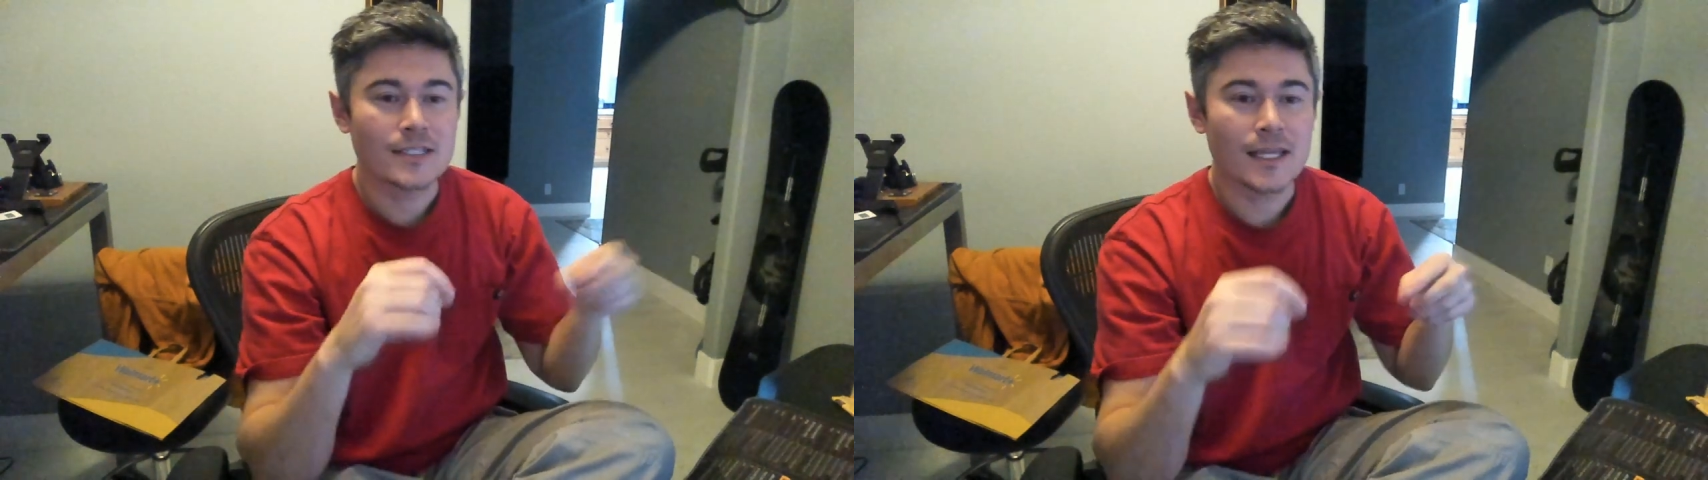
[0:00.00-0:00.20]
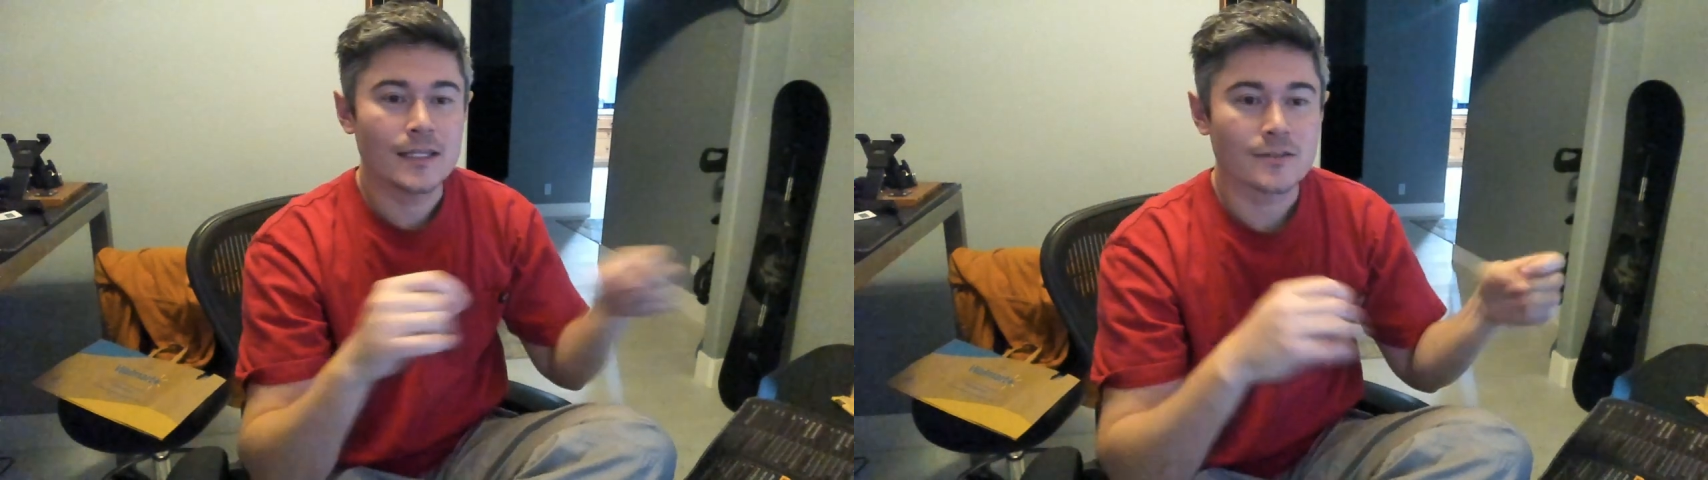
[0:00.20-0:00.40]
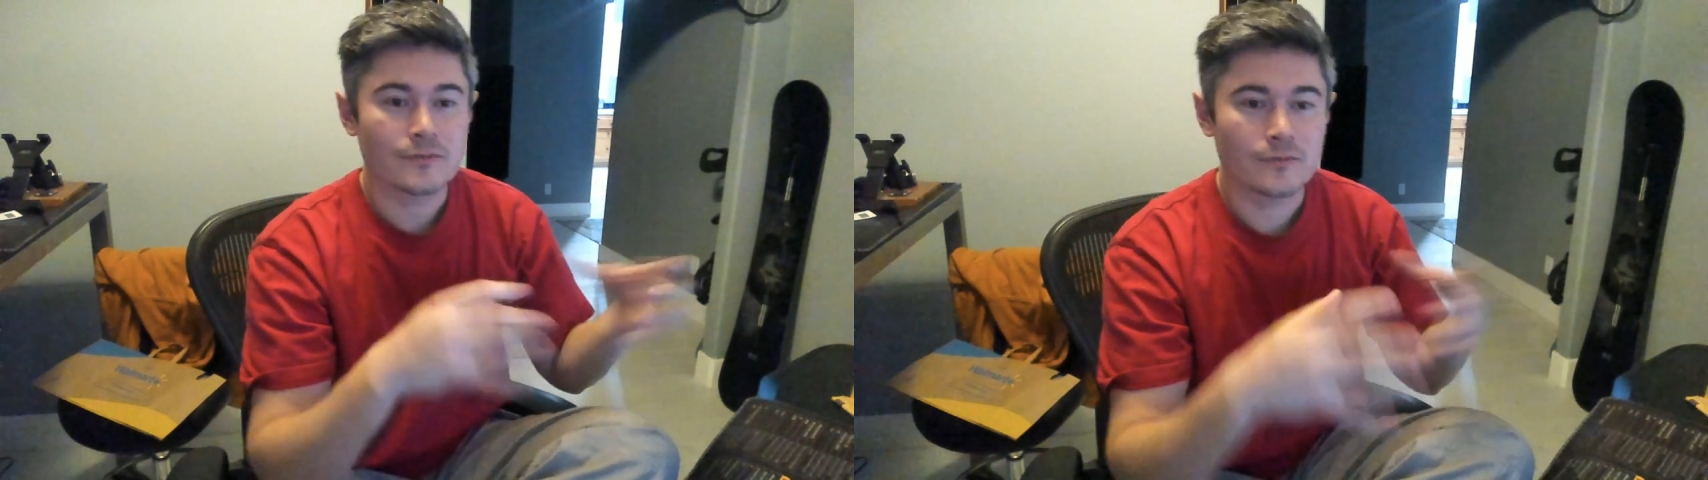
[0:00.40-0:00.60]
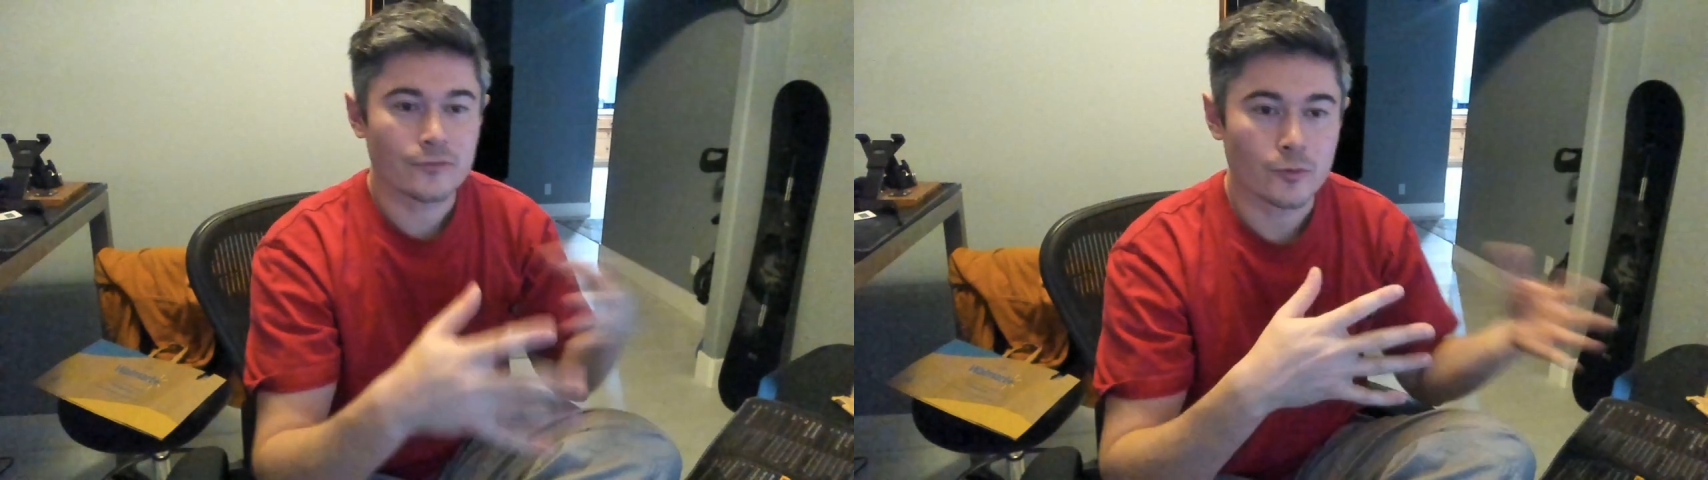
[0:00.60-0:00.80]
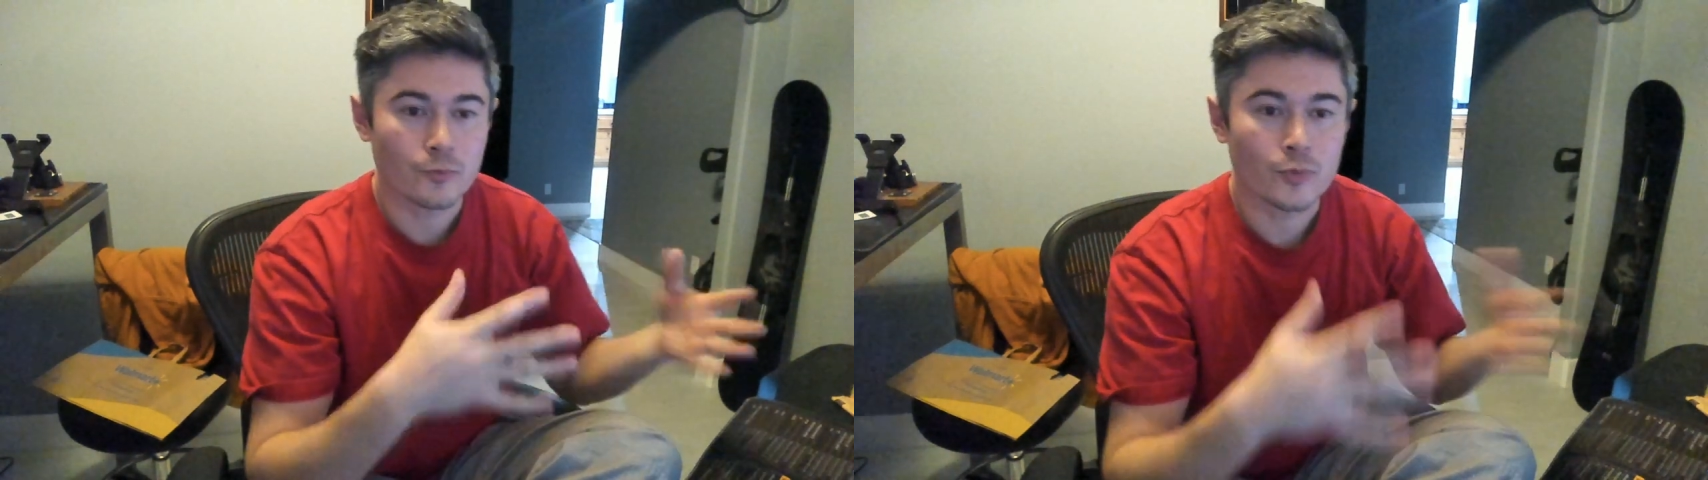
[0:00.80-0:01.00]
takes
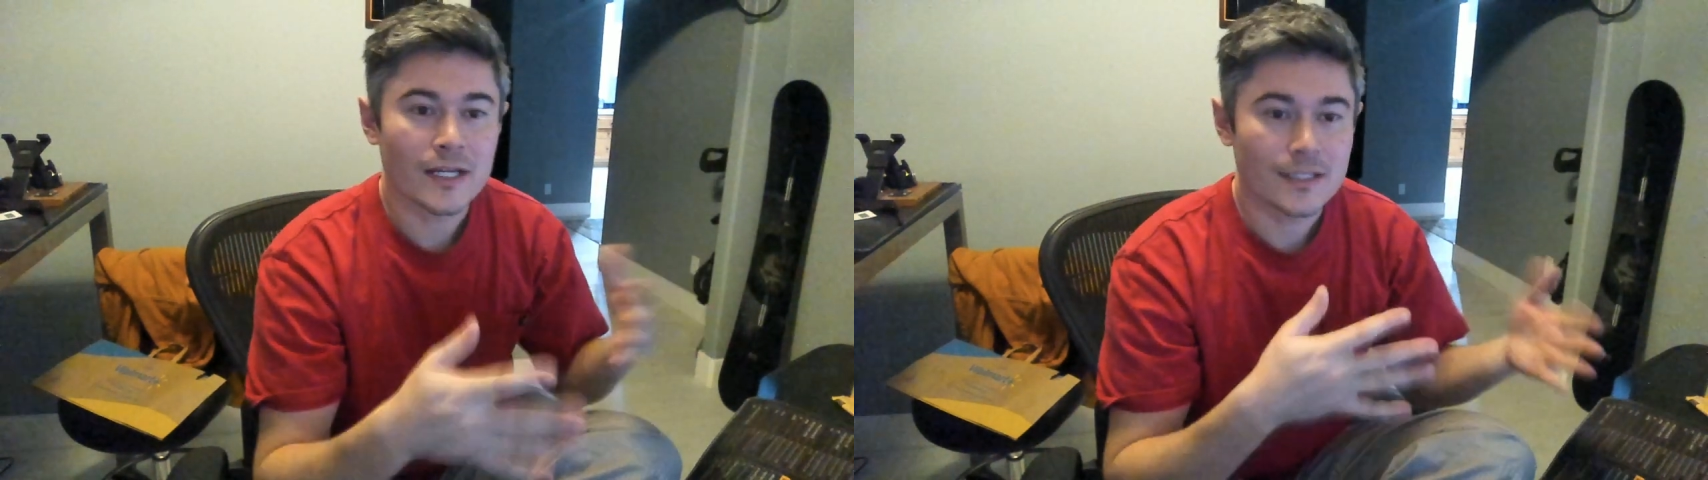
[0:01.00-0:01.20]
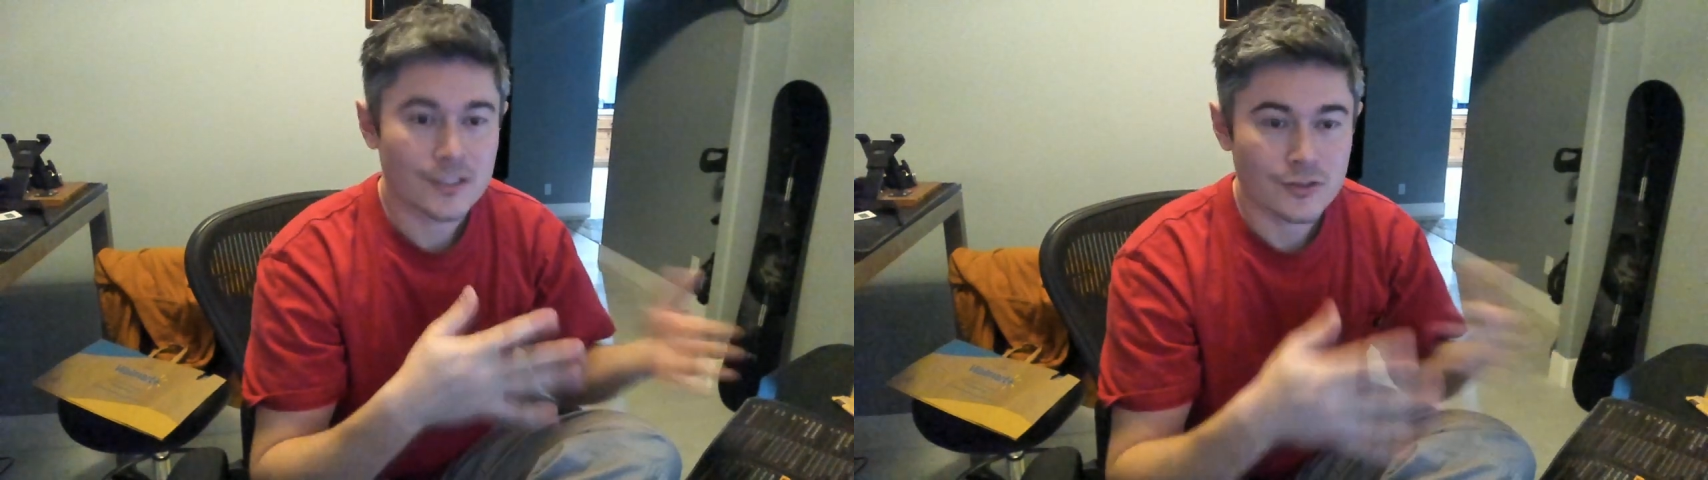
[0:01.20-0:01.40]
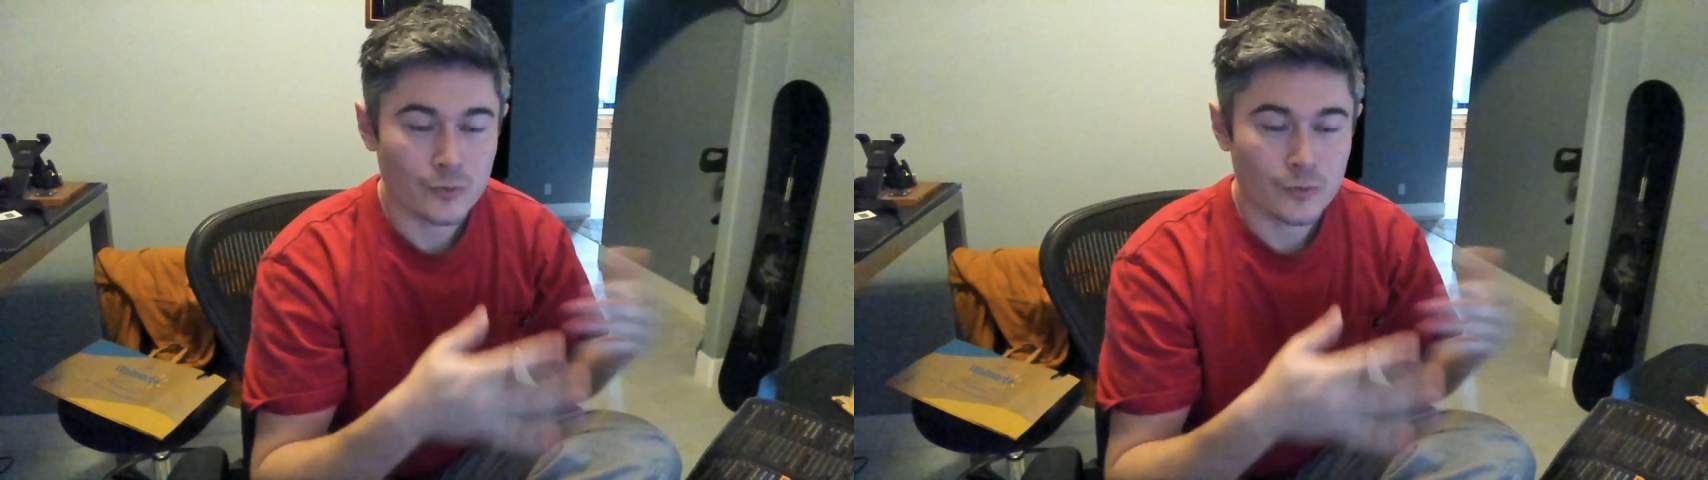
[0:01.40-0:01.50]
for brightness